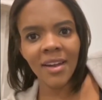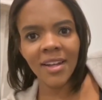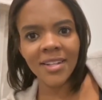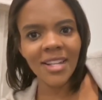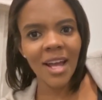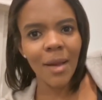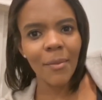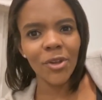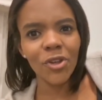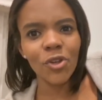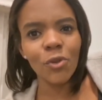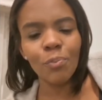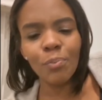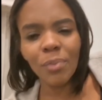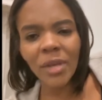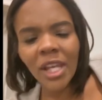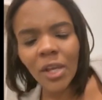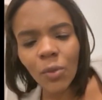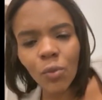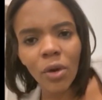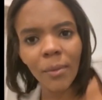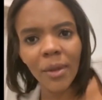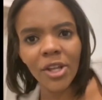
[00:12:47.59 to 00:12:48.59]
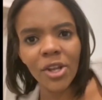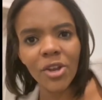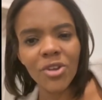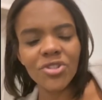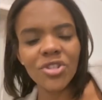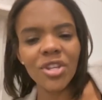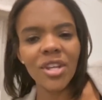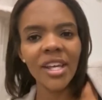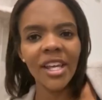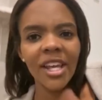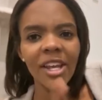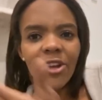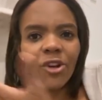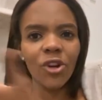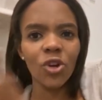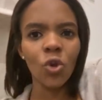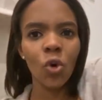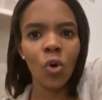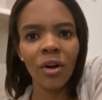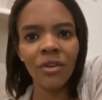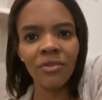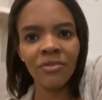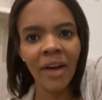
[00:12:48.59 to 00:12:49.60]
Does that mean you beat women. You're sitting here
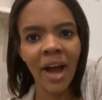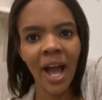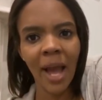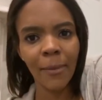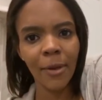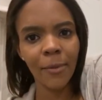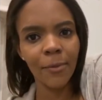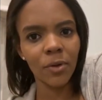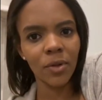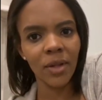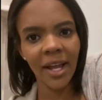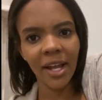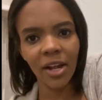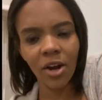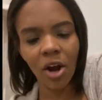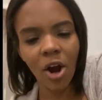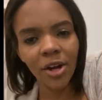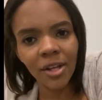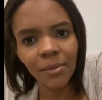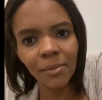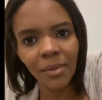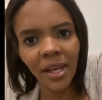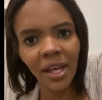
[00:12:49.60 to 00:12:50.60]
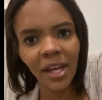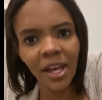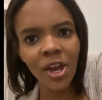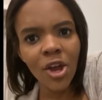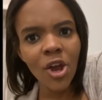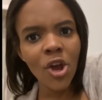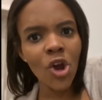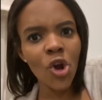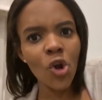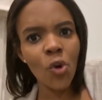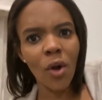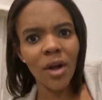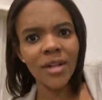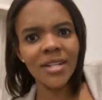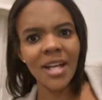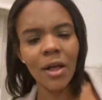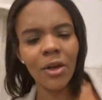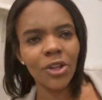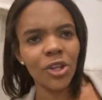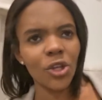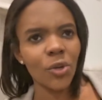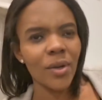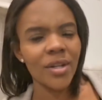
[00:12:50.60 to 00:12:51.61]
glorifying people like Cardi B who are
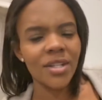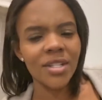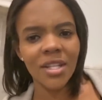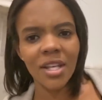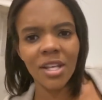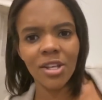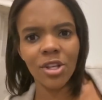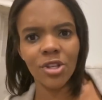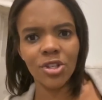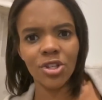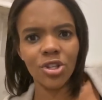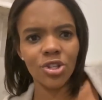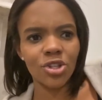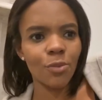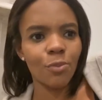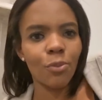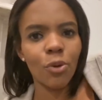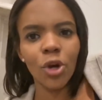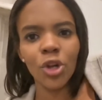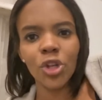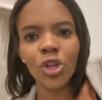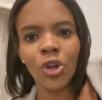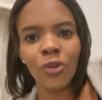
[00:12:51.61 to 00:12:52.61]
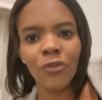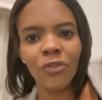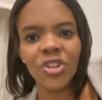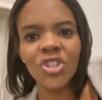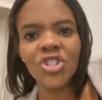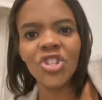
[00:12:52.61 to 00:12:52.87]
telling you it's to put your